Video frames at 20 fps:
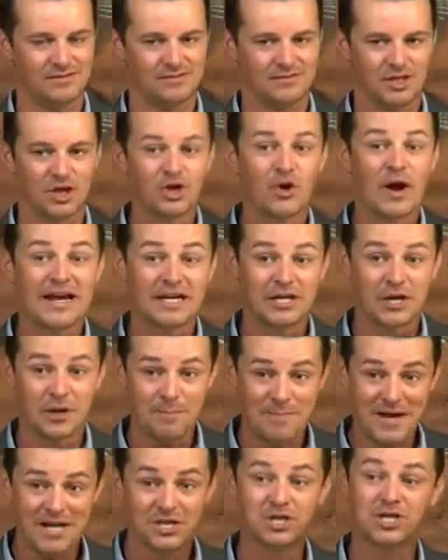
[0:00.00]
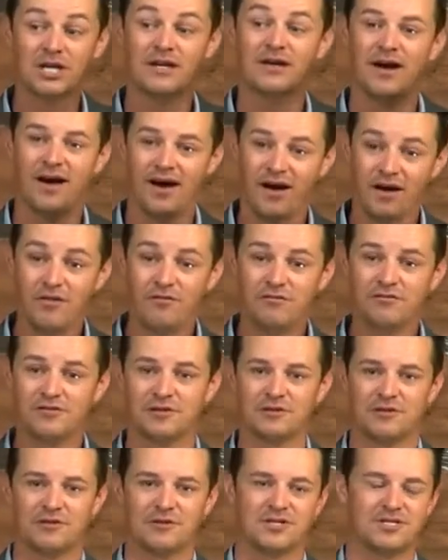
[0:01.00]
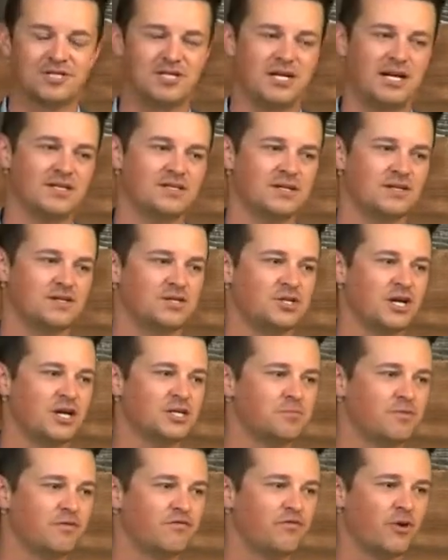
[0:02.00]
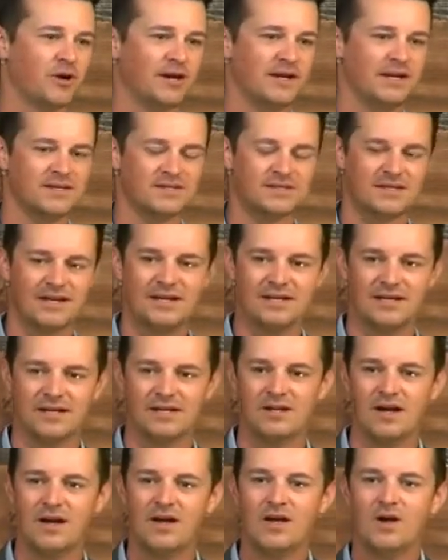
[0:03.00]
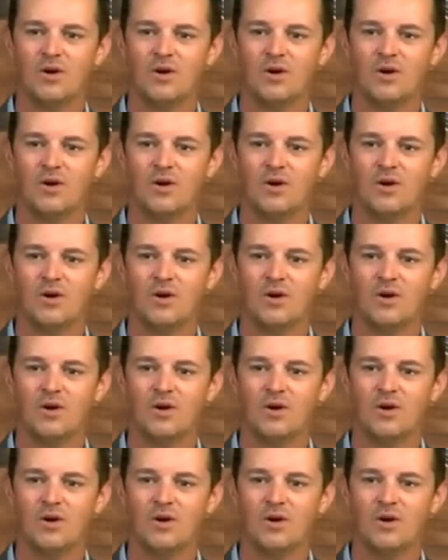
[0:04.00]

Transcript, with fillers: The Great Commission of the Lord Jesus, just before he ascended,